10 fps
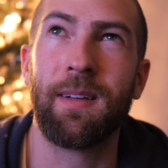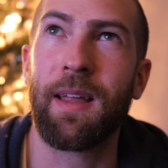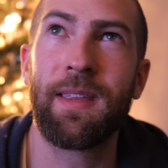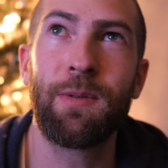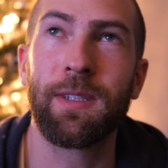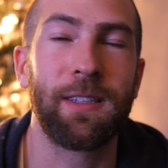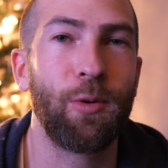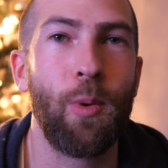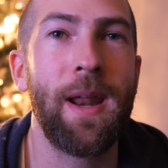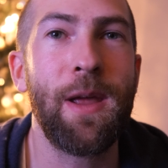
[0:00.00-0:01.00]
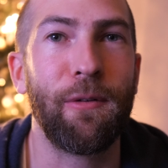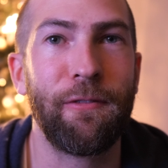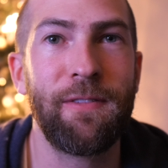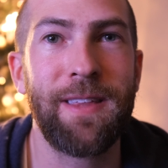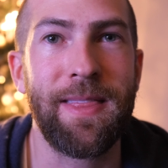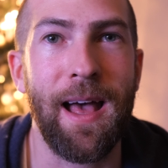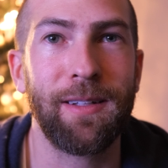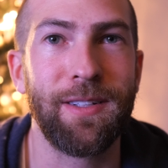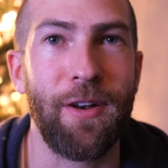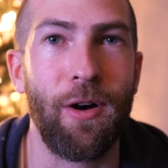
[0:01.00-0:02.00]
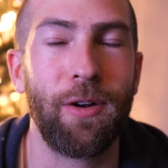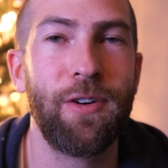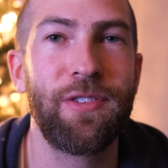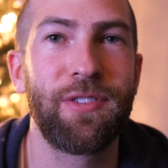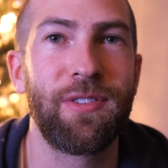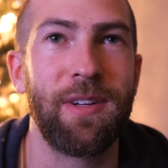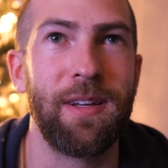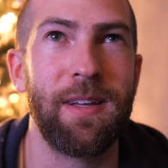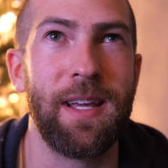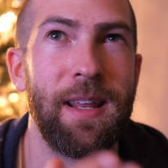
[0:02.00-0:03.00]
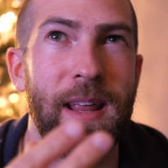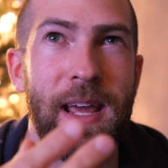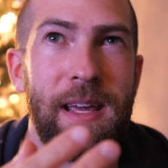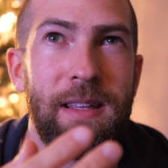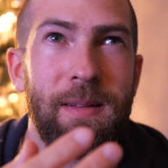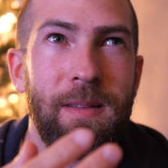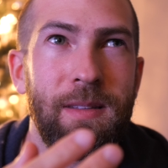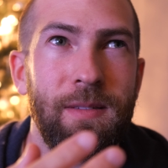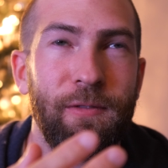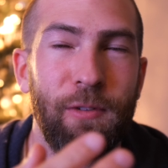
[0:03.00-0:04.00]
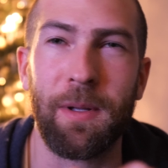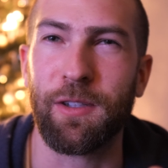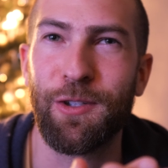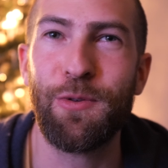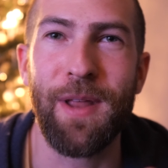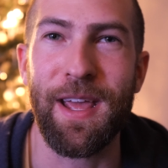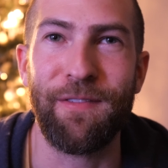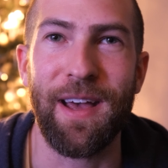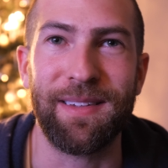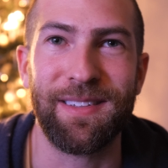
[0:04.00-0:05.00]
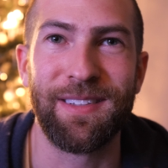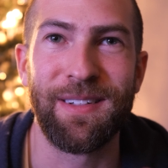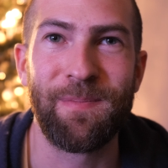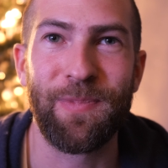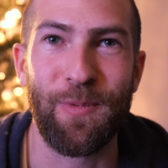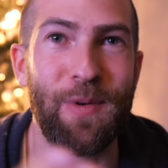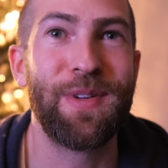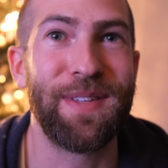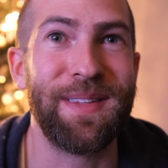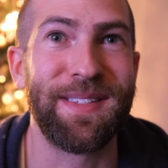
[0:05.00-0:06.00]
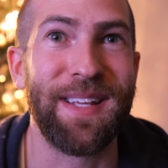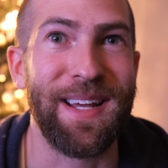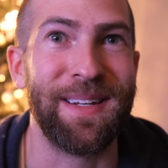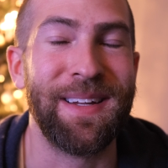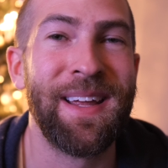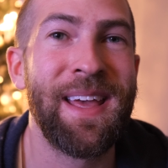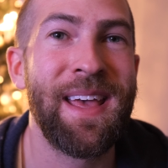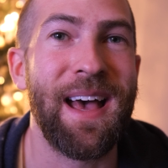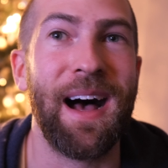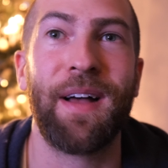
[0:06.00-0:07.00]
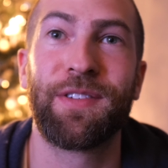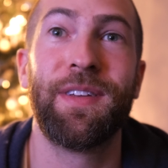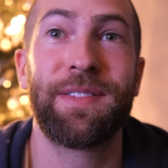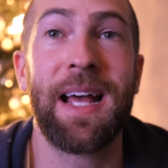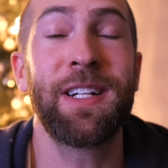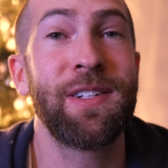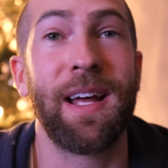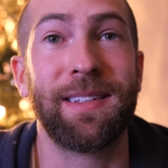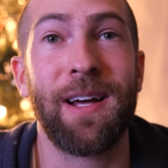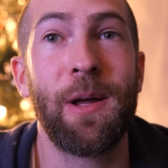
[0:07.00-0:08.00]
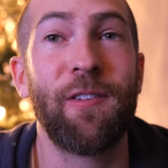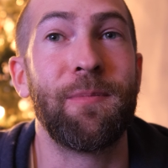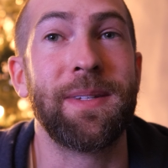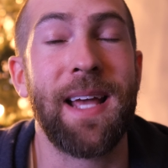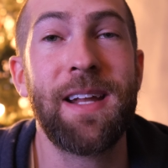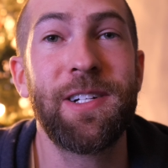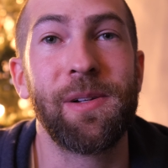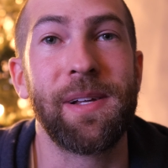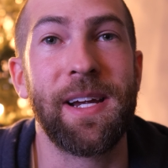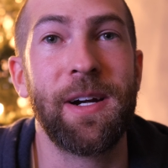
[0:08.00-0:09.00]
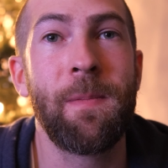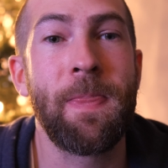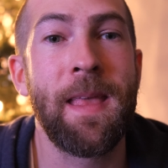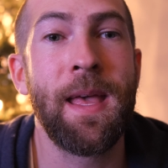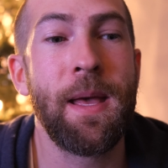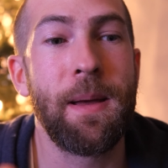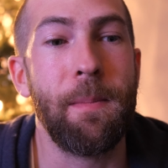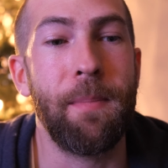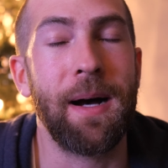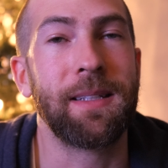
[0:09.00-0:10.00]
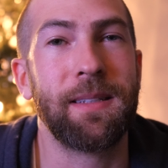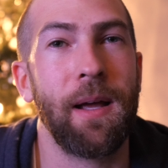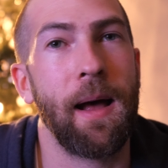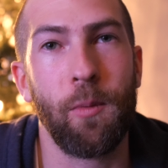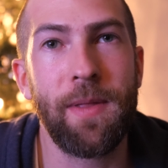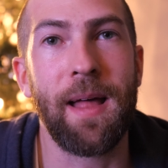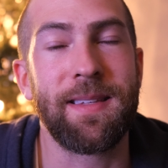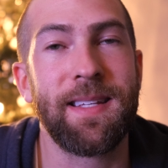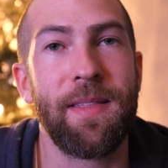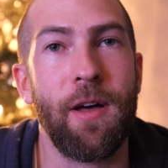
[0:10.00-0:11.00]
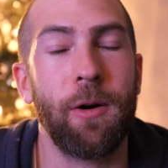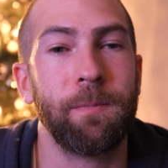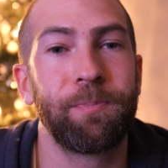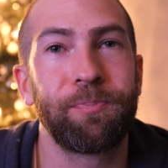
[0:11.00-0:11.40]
I think it was $20,000 or $50,000 from a 2-day event, which is insane. So there's actually a ton of potential here, but with that said though,